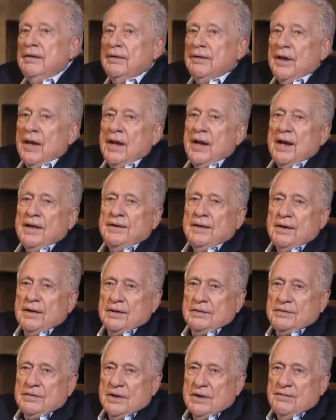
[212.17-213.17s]
Then I
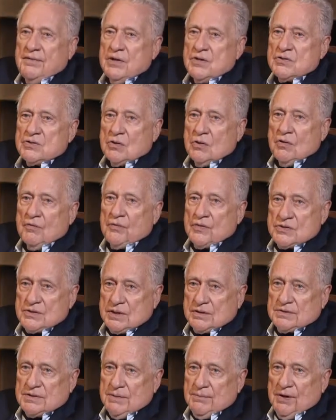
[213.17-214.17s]
did a TV show for
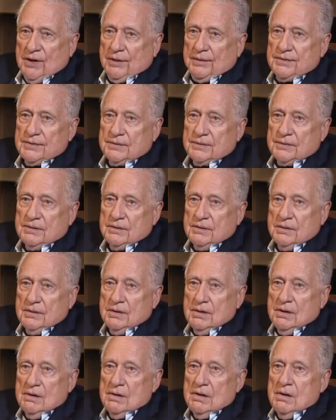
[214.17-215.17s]
60 Minutes,
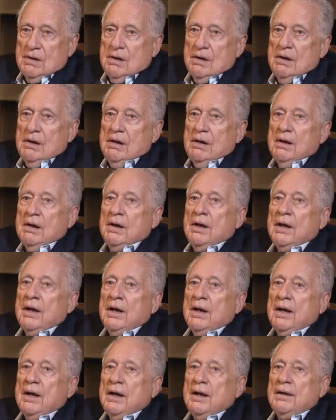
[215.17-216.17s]

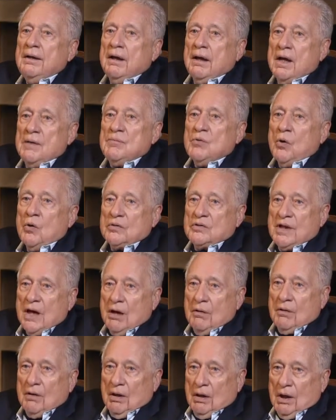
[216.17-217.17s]
and I broke
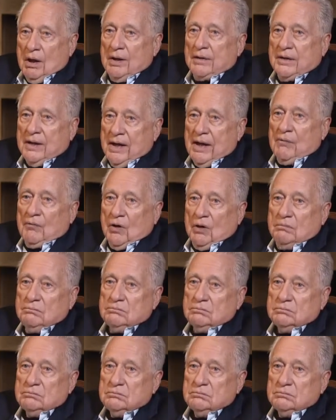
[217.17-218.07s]
down on camera.